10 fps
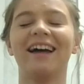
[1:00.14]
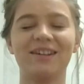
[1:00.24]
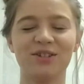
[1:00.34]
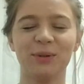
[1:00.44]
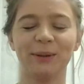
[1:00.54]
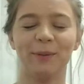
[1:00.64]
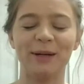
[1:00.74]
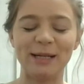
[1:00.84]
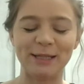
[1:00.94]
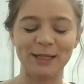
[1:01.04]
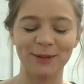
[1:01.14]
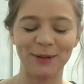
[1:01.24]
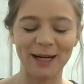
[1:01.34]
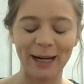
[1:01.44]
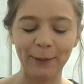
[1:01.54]
kind of doing what we need to do
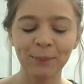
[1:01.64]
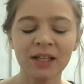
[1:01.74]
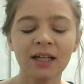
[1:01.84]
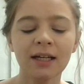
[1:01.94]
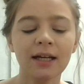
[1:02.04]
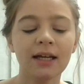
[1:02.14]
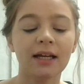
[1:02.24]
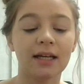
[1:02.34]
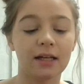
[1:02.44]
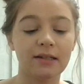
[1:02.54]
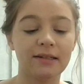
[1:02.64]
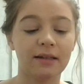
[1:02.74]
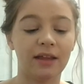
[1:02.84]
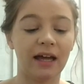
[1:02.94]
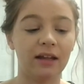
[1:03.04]
right now, is
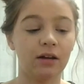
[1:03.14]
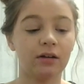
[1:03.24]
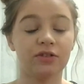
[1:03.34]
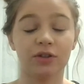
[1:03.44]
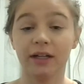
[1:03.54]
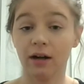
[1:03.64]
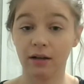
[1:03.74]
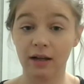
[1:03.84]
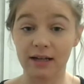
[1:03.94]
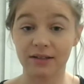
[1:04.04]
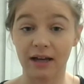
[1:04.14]
that during our class